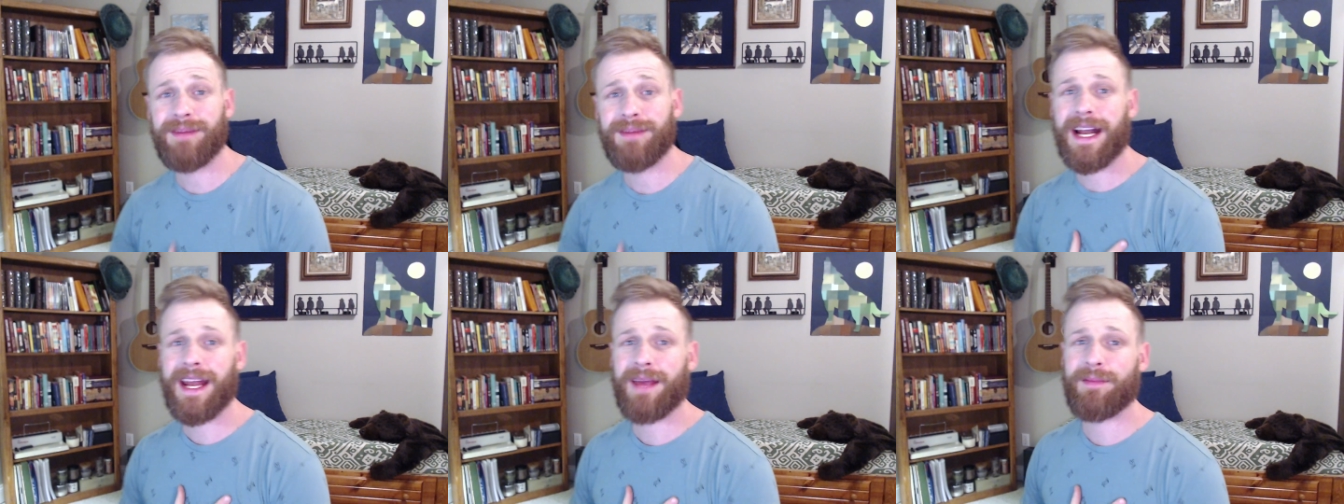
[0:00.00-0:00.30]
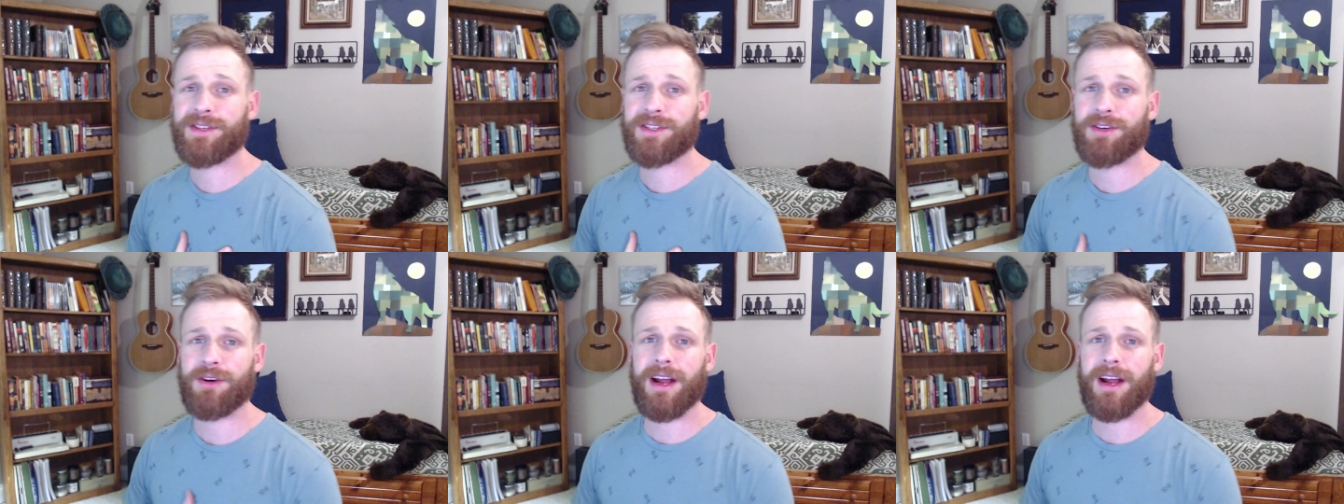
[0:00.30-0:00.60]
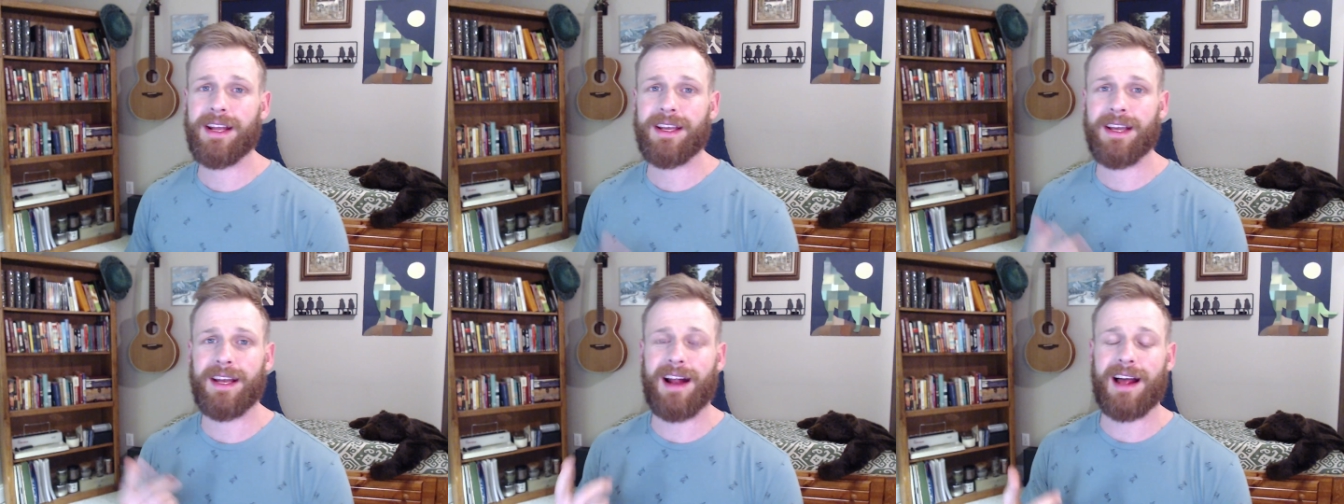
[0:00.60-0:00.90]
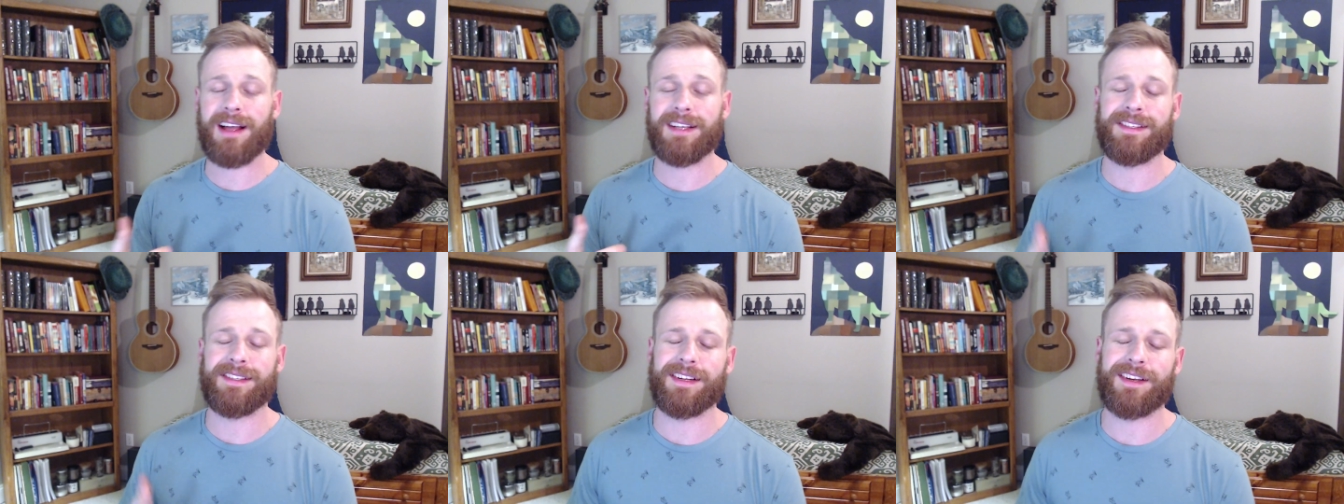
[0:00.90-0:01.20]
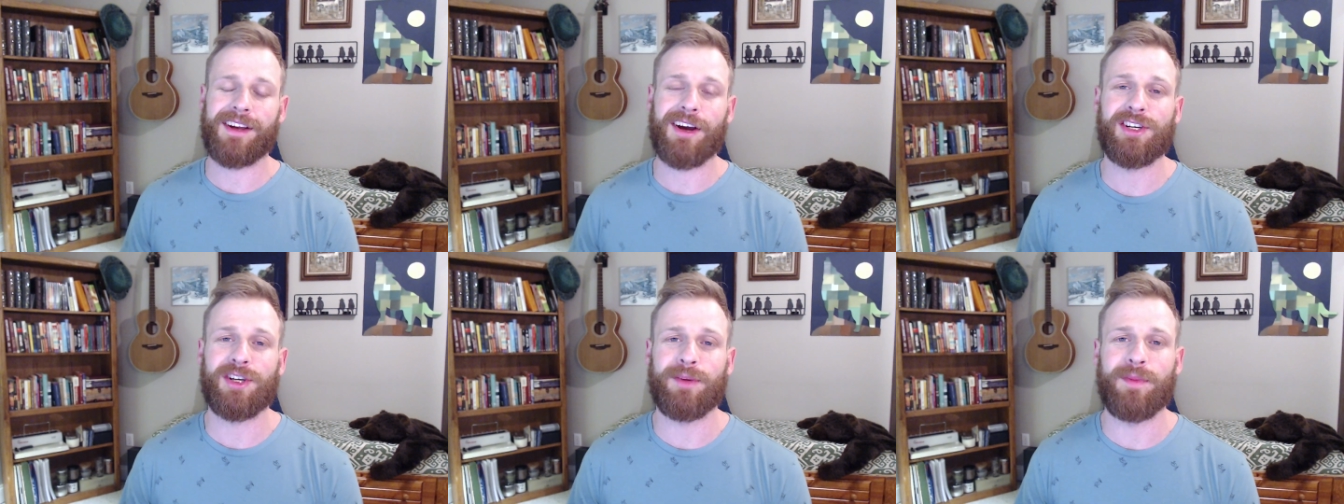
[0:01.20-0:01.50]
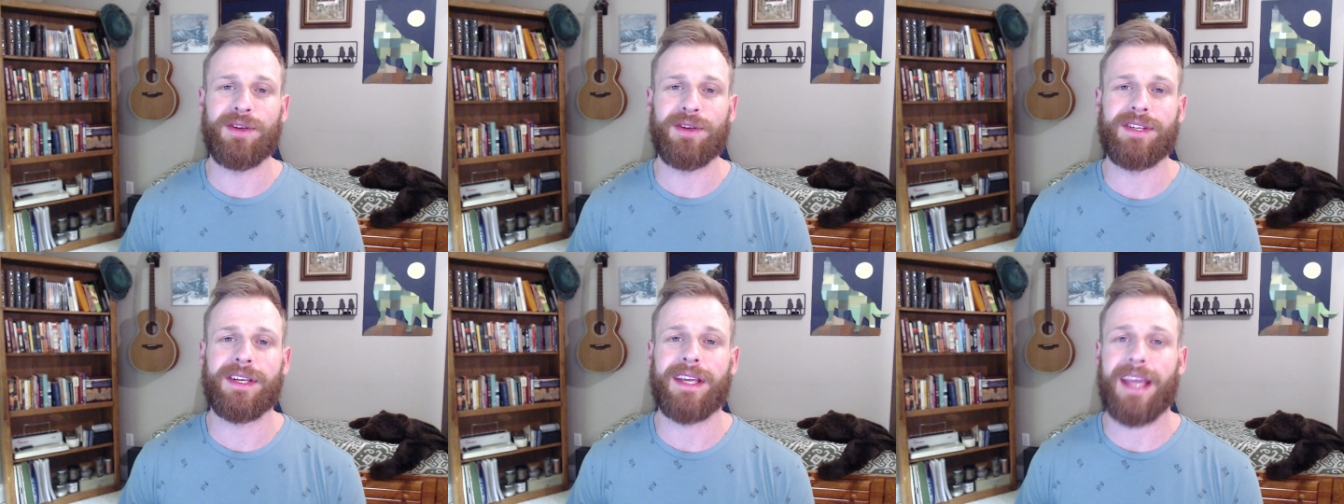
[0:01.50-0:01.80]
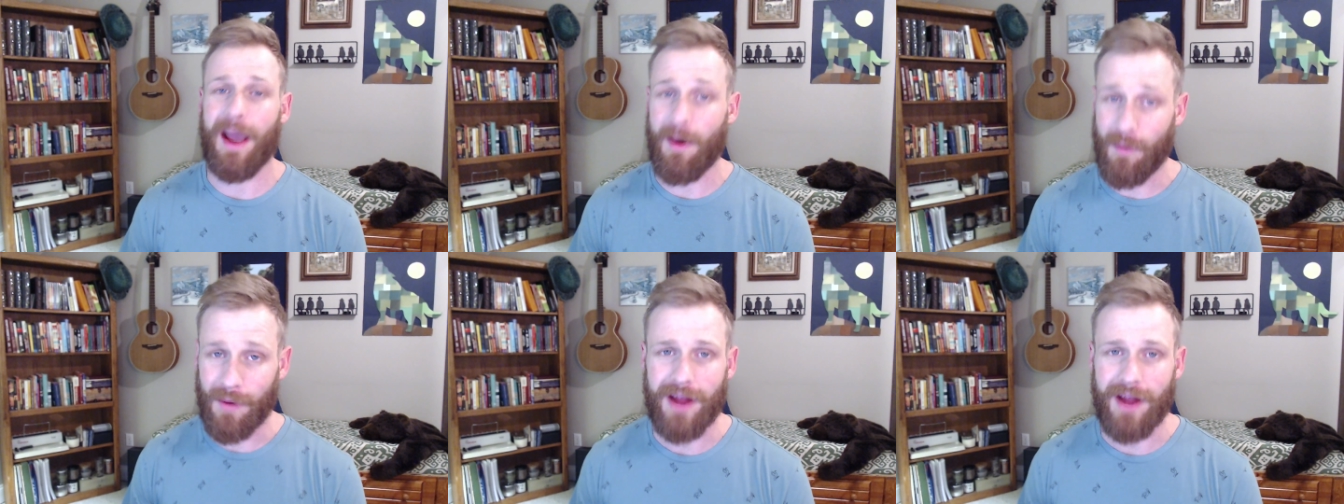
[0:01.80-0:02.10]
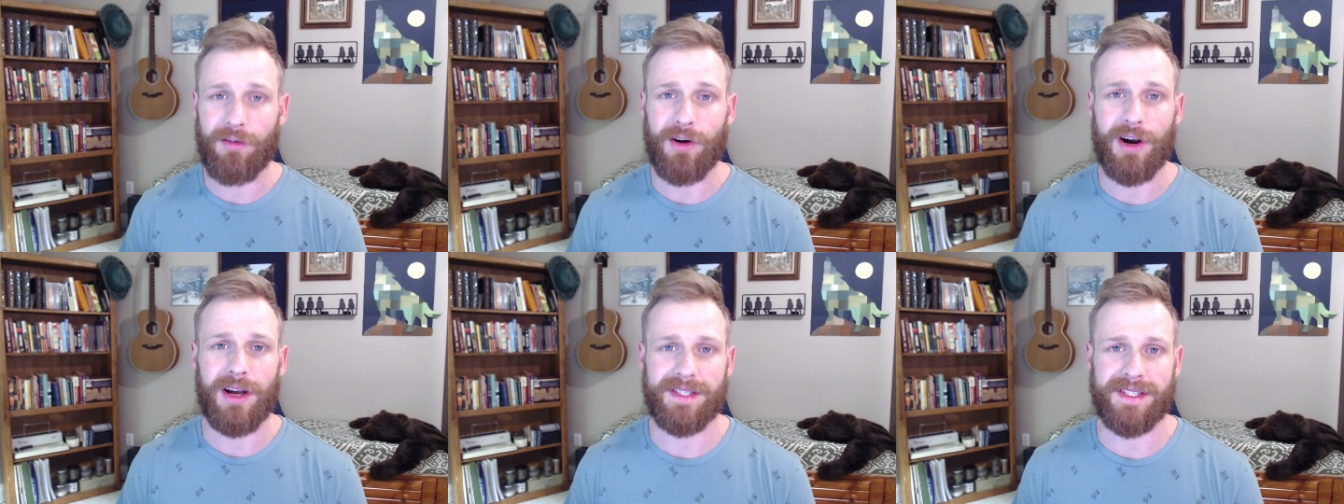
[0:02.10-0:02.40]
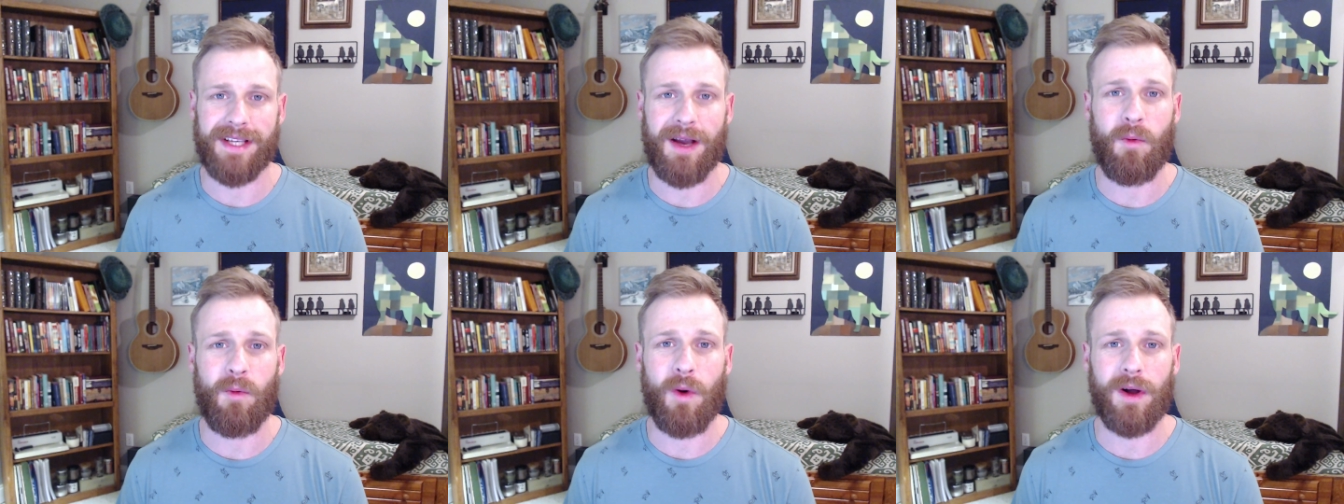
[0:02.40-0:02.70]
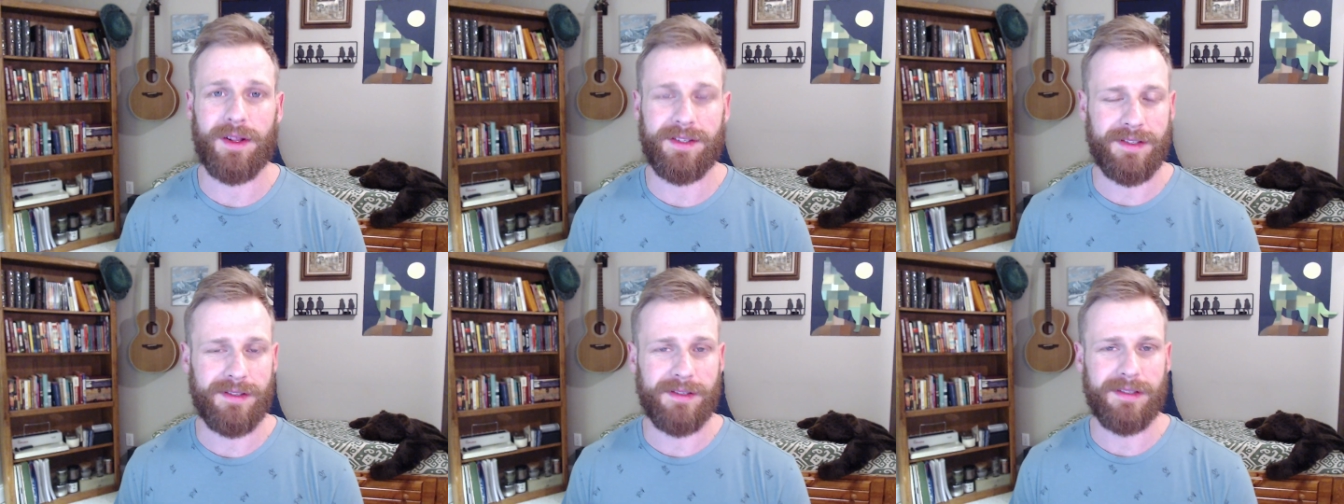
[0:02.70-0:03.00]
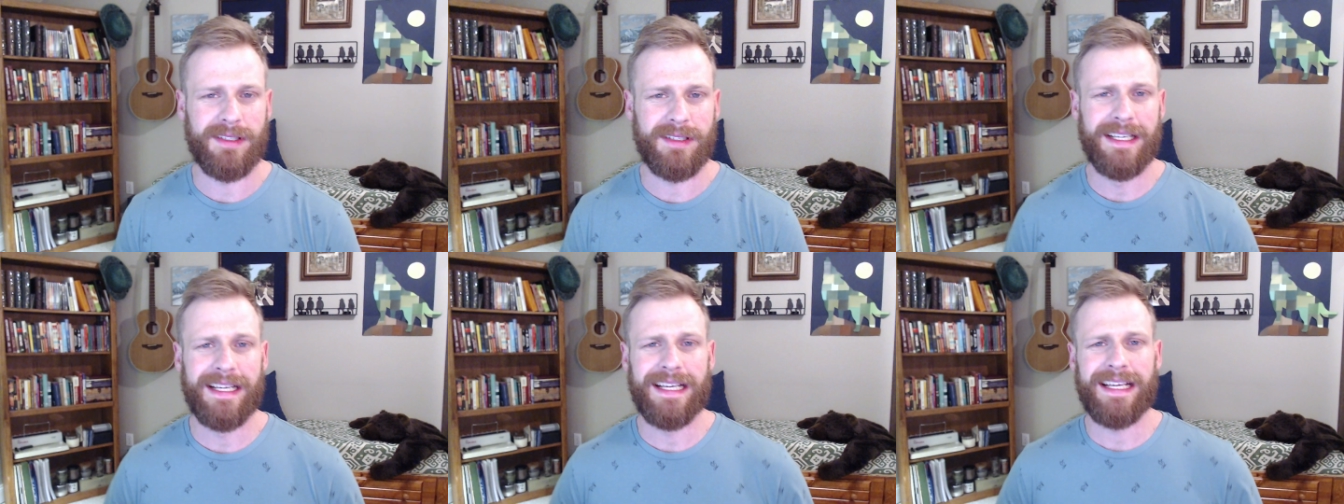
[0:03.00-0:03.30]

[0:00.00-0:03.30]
My name is Grady, and I listen to country music and whatever else I want to.